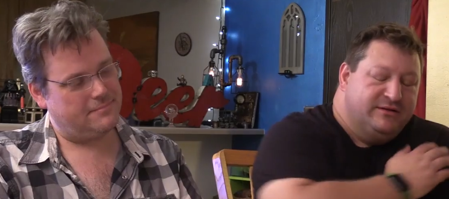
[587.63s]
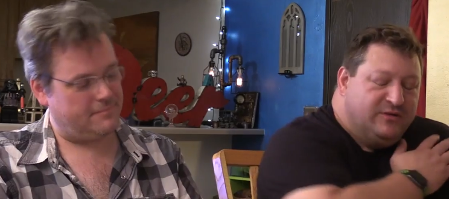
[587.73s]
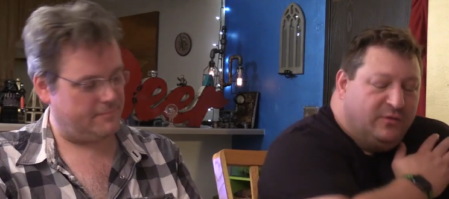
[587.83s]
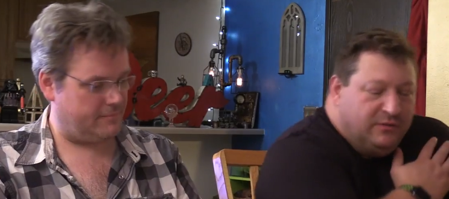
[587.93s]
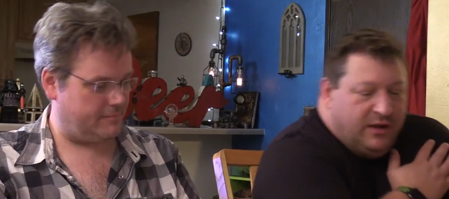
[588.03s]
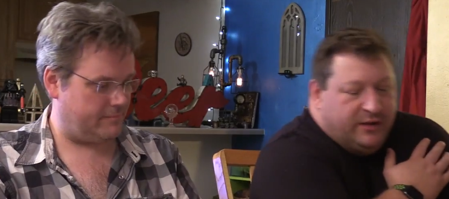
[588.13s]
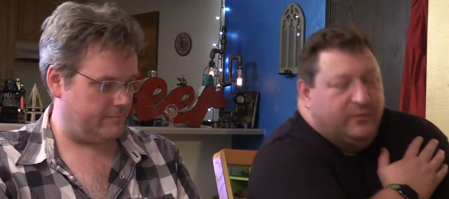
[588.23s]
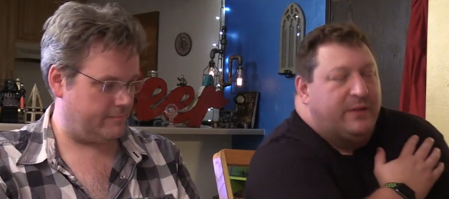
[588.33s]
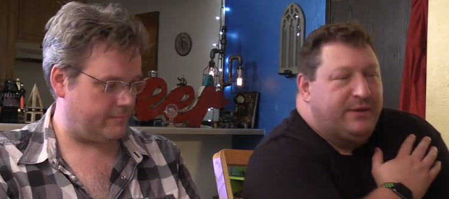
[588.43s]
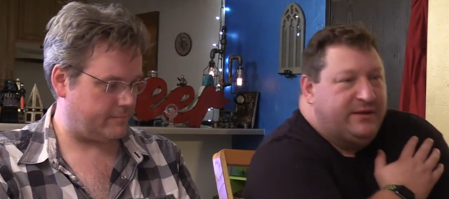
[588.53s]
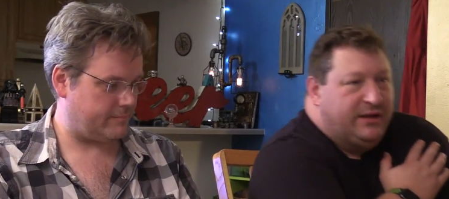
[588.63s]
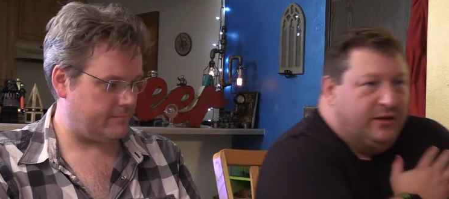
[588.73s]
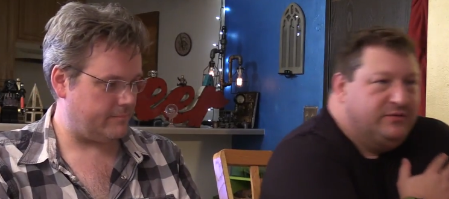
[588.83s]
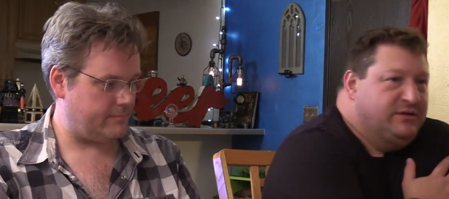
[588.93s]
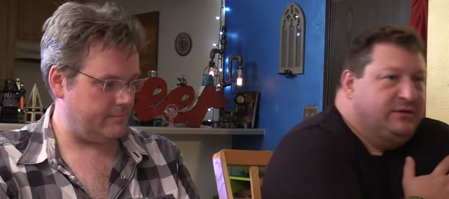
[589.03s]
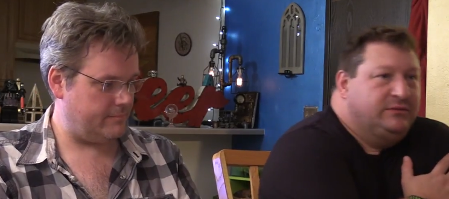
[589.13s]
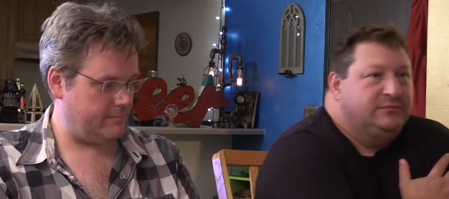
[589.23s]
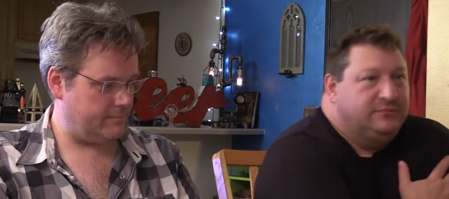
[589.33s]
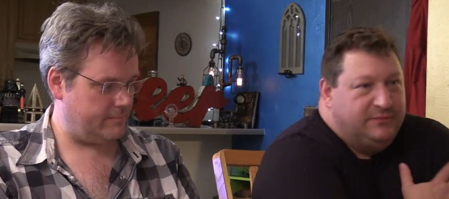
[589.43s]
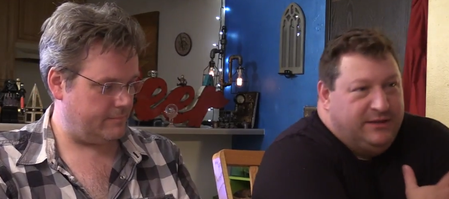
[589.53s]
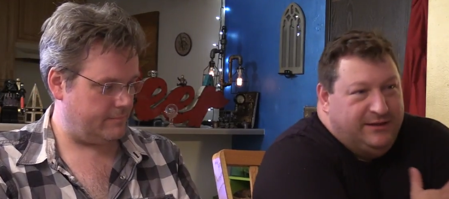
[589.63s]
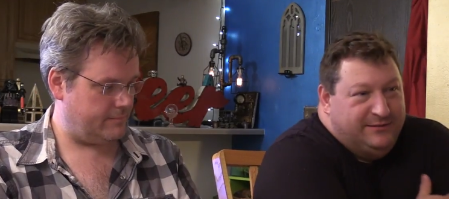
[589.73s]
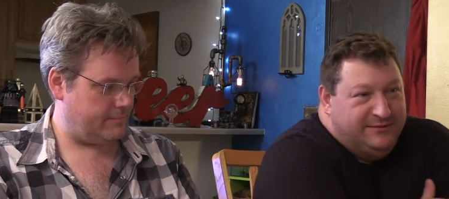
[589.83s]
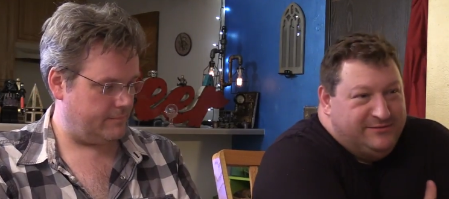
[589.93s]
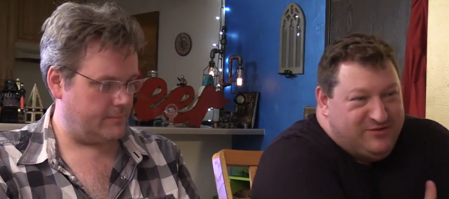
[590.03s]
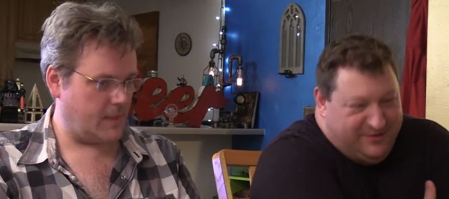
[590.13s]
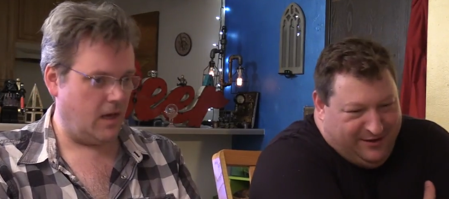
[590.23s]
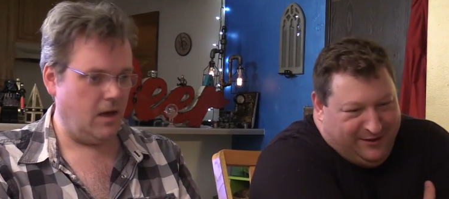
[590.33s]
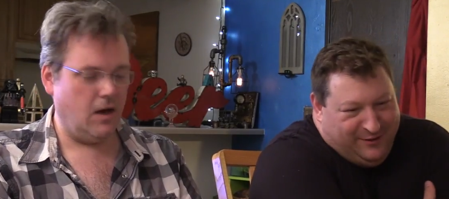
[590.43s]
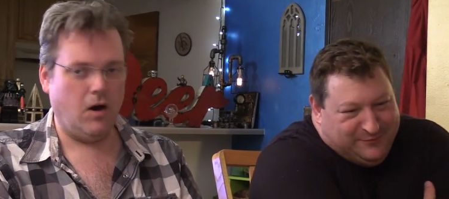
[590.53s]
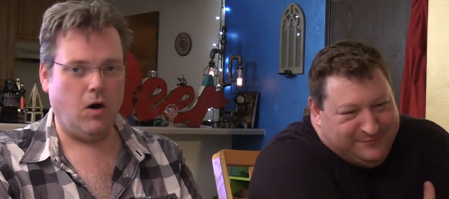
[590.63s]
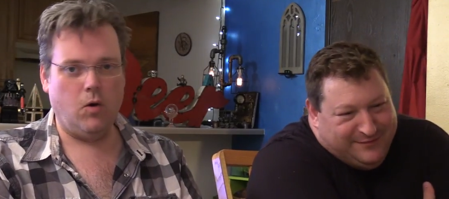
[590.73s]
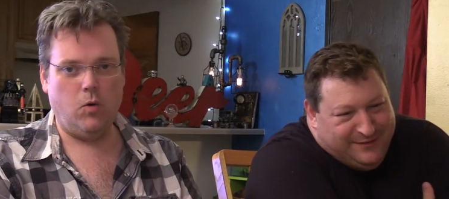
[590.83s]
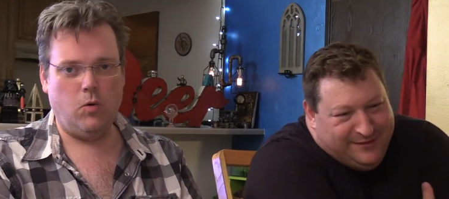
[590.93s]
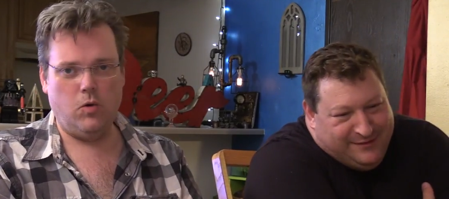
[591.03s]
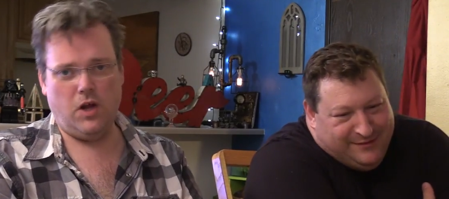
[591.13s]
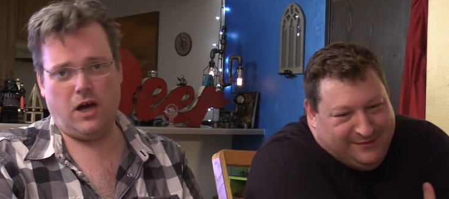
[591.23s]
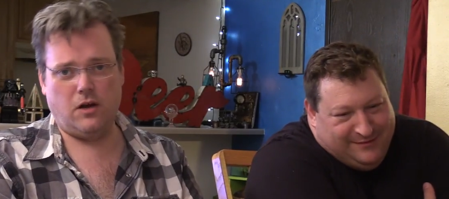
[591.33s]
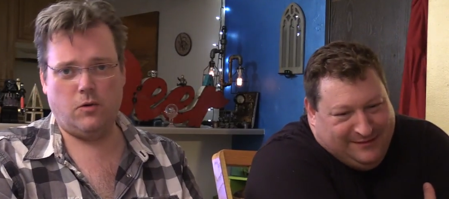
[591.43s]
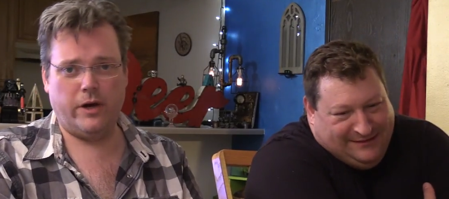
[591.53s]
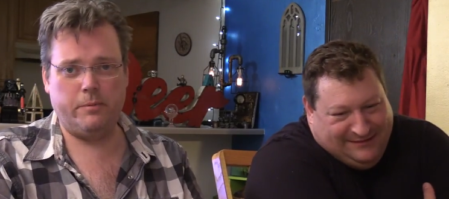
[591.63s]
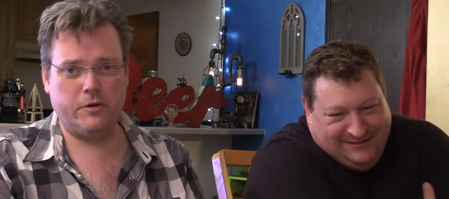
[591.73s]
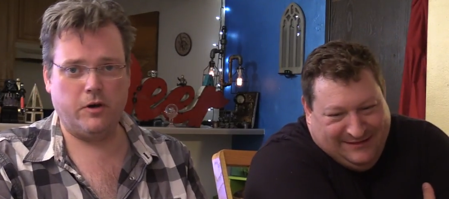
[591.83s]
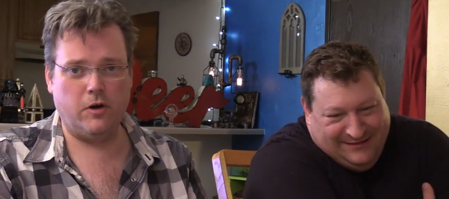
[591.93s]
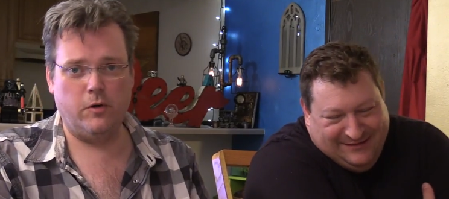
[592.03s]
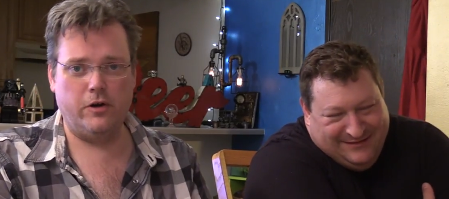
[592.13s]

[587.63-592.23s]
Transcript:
Speaker 1: There's a whole lot of raping that goes on. in Chicago.
Speaker 2: A whole lot of raping going